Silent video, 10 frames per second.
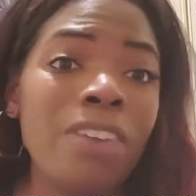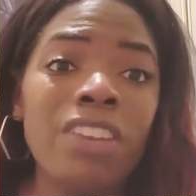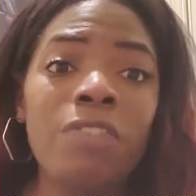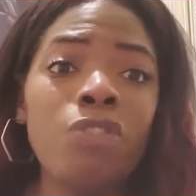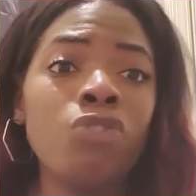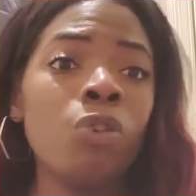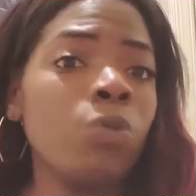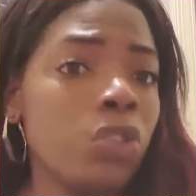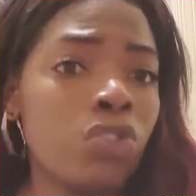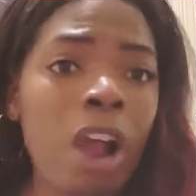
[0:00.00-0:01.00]
Even if you
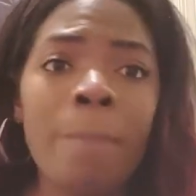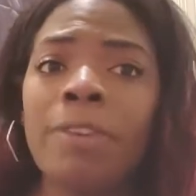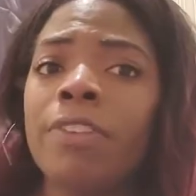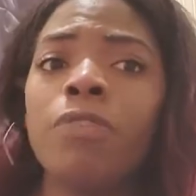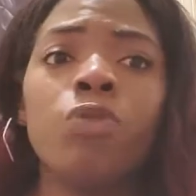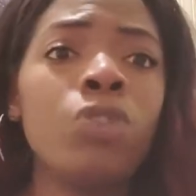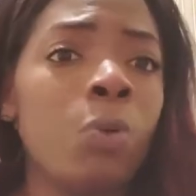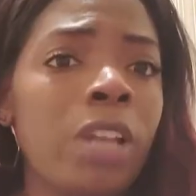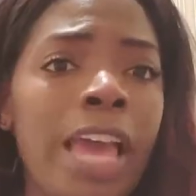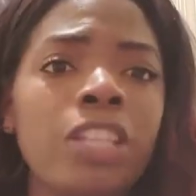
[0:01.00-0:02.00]
don't subscribe, even if you
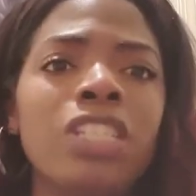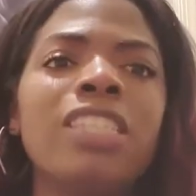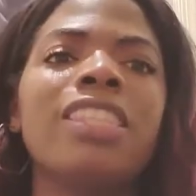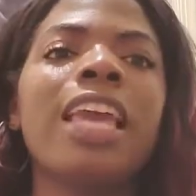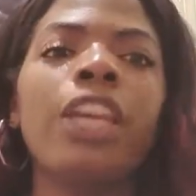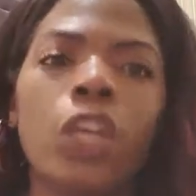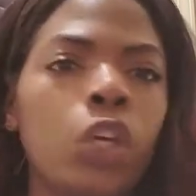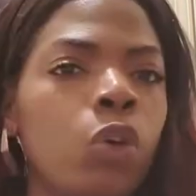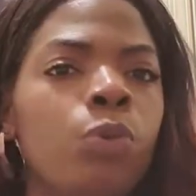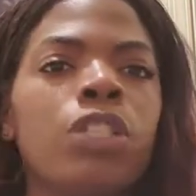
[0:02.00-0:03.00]
don't like, just thank
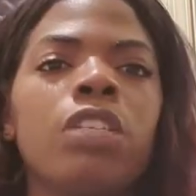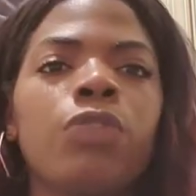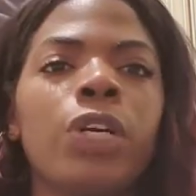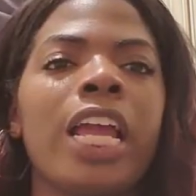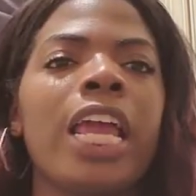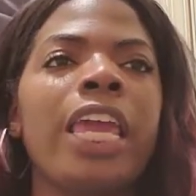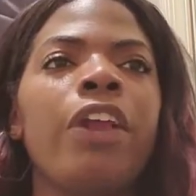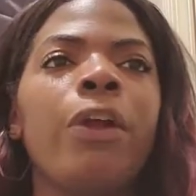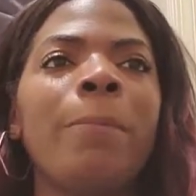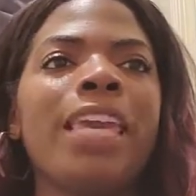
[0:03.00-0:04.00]
you just for
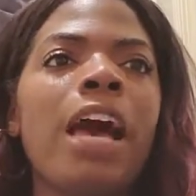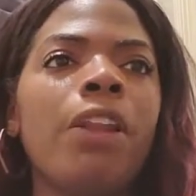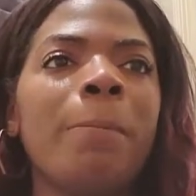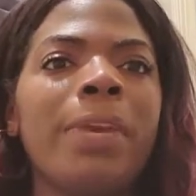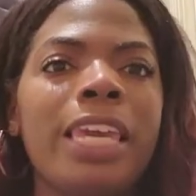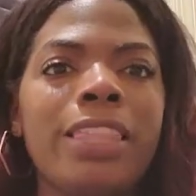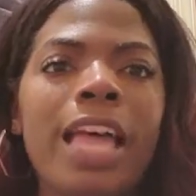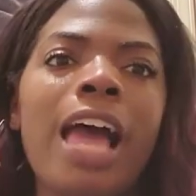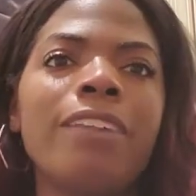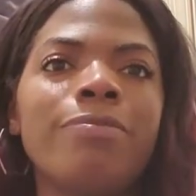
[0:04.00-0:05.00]
hearing me out and being
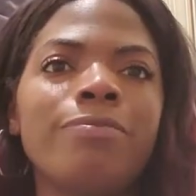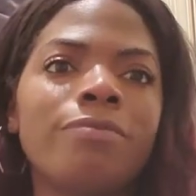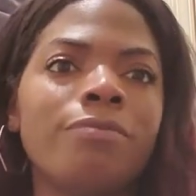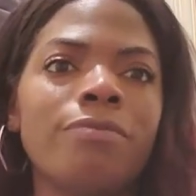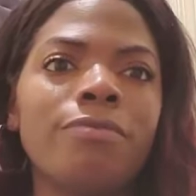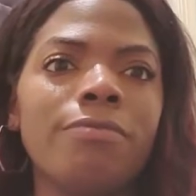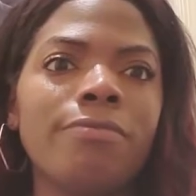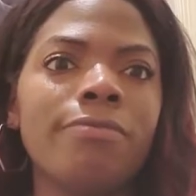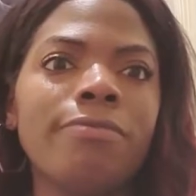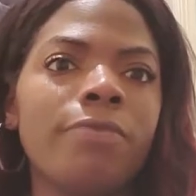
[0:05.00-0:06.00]
that
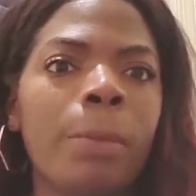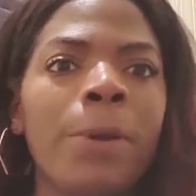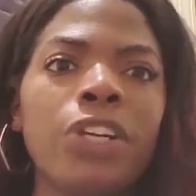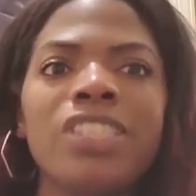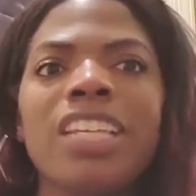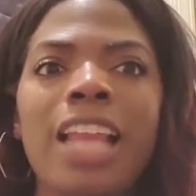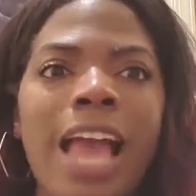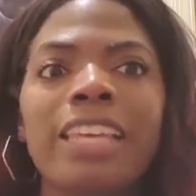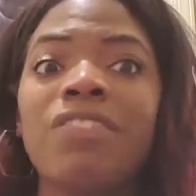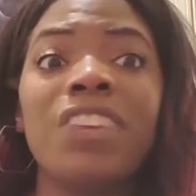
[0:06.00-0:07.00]
person
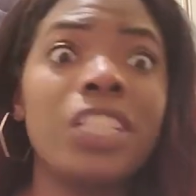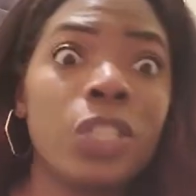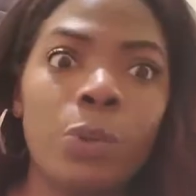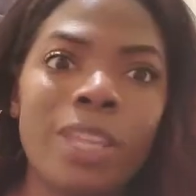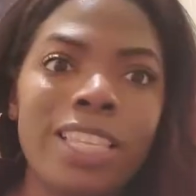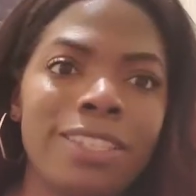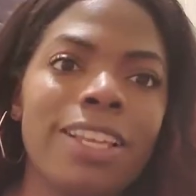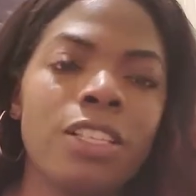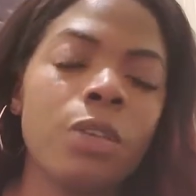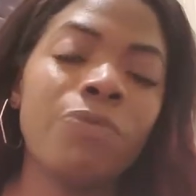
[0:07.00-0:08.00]
I can vent to in a
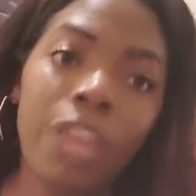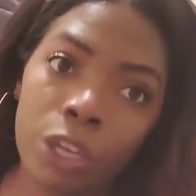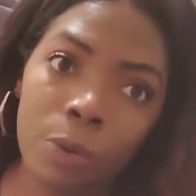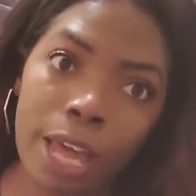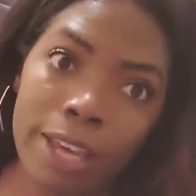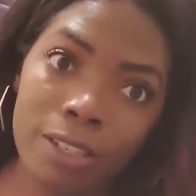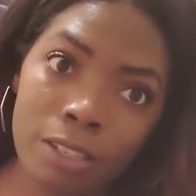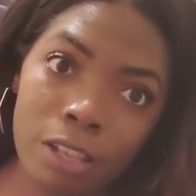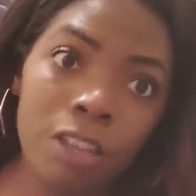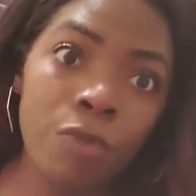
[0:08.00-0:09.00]
sense. So thank you
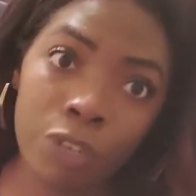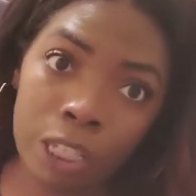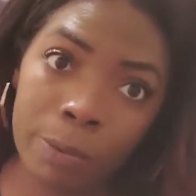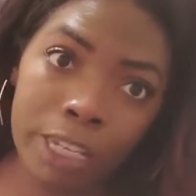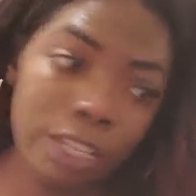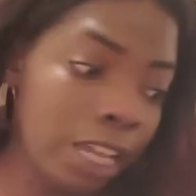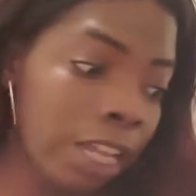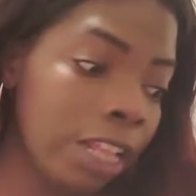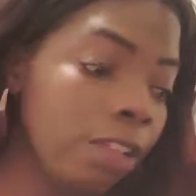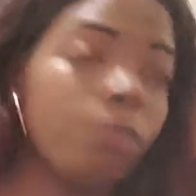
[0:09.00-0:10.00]
guys really much.
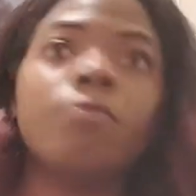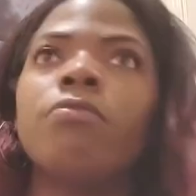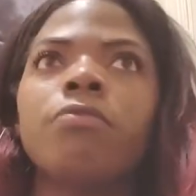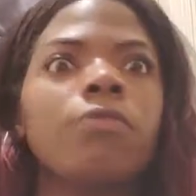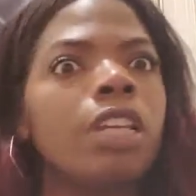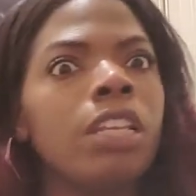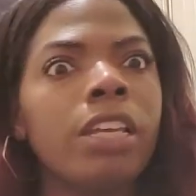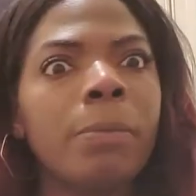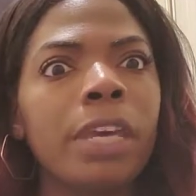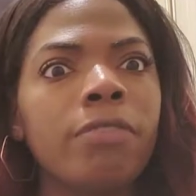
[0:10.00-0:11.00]

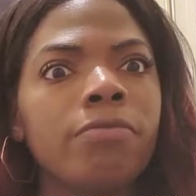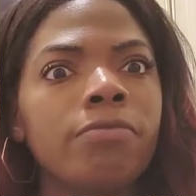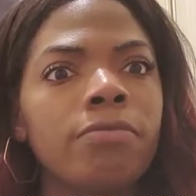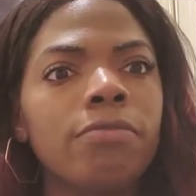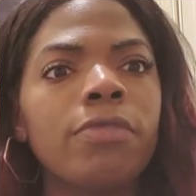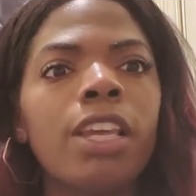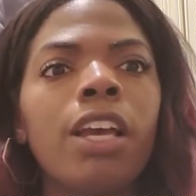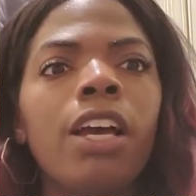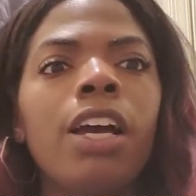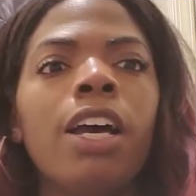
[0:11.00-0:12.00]
Look at me.
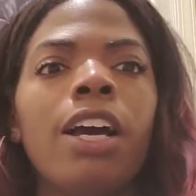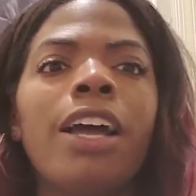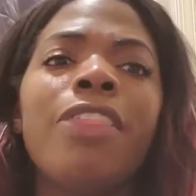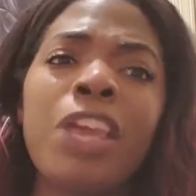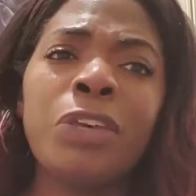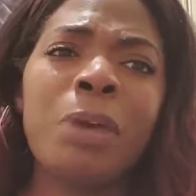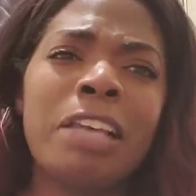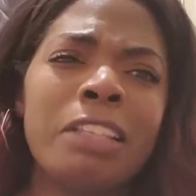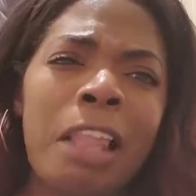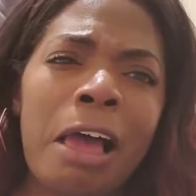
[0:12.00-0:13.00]
Thank you
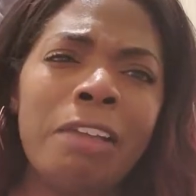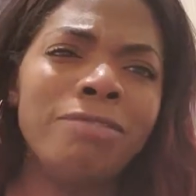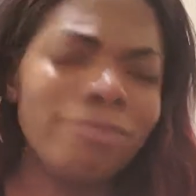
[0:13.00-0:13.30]
guys a lot.